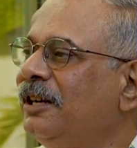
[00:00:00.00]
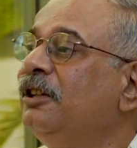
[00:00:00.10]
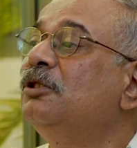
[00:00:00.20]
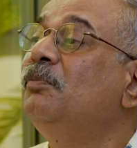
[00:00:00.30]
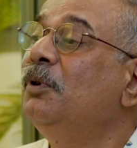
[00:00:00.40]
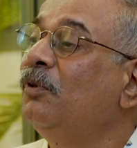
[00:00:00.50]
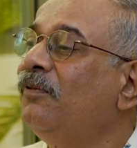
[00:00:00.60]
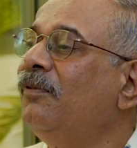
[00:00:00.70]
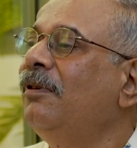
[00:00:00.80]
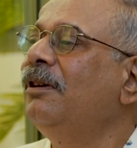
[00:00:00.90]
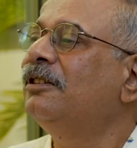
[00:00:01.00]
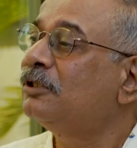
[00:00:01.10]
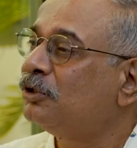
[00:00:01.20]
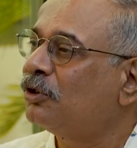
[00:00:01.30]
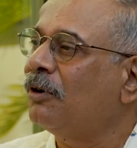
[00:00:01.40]
It is beautiful,
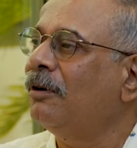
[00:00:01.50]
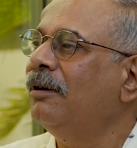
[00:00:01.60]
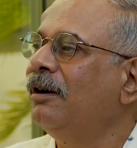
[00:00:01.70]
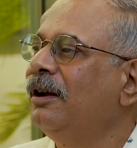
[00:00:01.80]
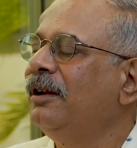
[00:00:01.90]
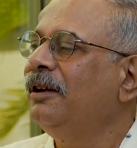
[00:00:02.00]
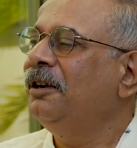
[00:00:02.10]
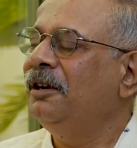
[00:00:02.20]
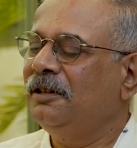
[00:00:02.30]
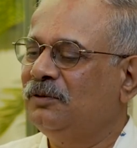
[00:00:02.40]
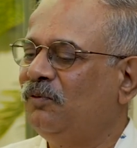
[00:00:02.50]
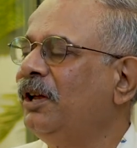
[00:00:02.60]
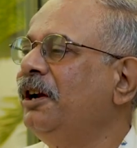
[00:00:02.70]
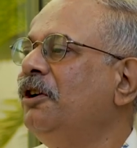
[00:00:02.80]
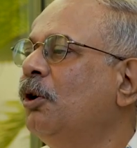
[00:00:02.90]
it's strong, it is
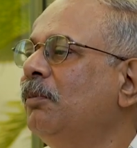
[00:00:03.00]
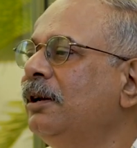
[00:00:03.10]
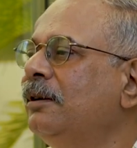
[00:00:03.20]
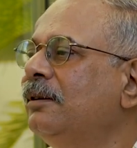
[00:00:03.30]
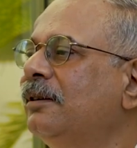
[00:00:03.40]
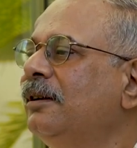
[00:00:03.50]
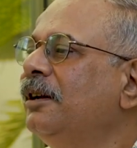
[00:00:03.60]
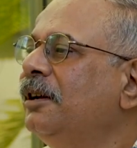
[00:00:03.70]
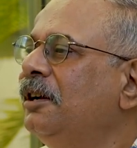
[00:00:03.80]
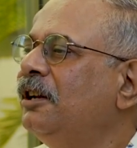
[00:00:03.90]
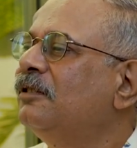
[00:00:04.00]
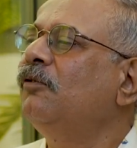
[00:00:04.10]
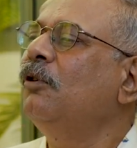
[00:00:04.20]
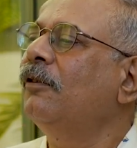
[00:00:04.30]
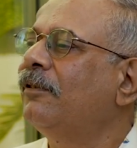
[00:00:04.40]
very dominant, it is
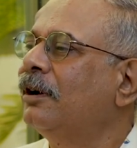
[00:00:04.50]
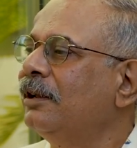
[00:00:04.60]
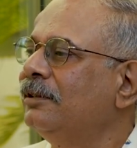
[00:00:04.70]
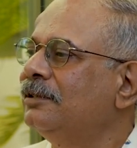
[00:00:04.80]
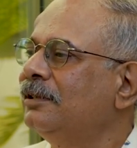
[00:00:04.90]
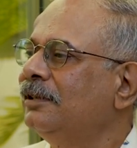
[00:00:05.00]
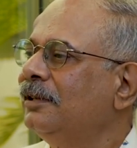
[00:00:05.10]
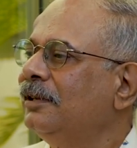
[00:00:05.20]
full of courage.